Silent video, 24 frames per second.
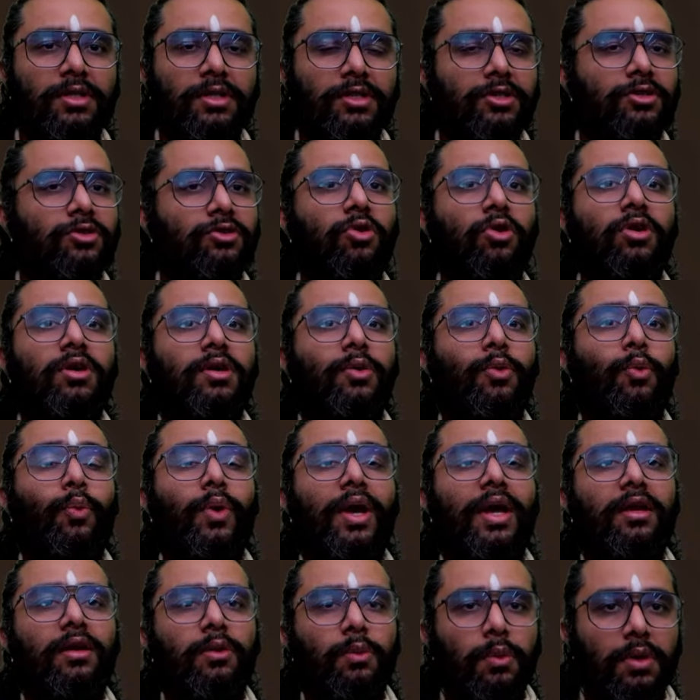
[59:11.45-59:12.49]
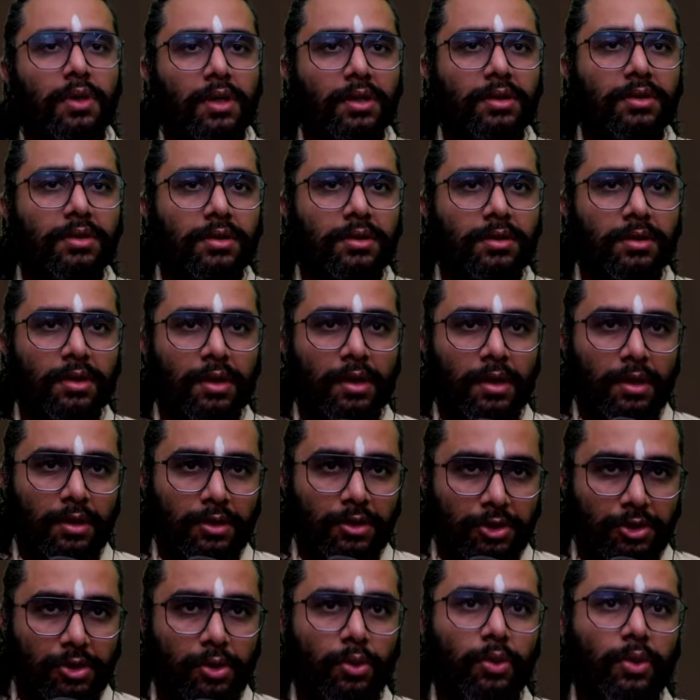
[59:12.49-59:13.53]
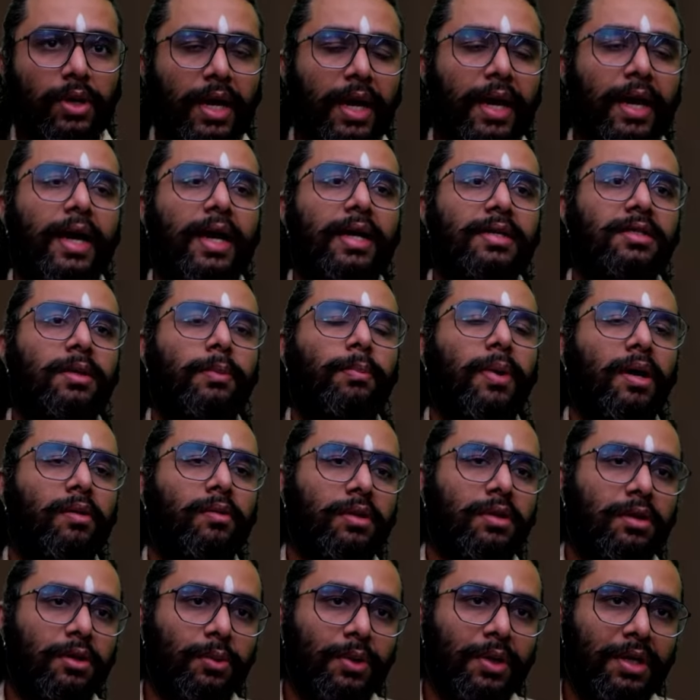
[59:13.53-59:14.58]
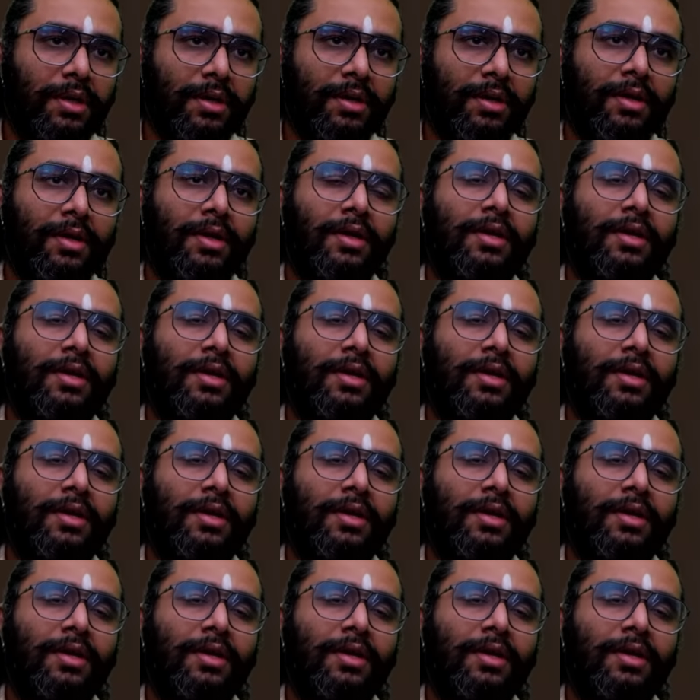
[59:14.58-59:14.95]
it is not vain words. The shloka has a power to it.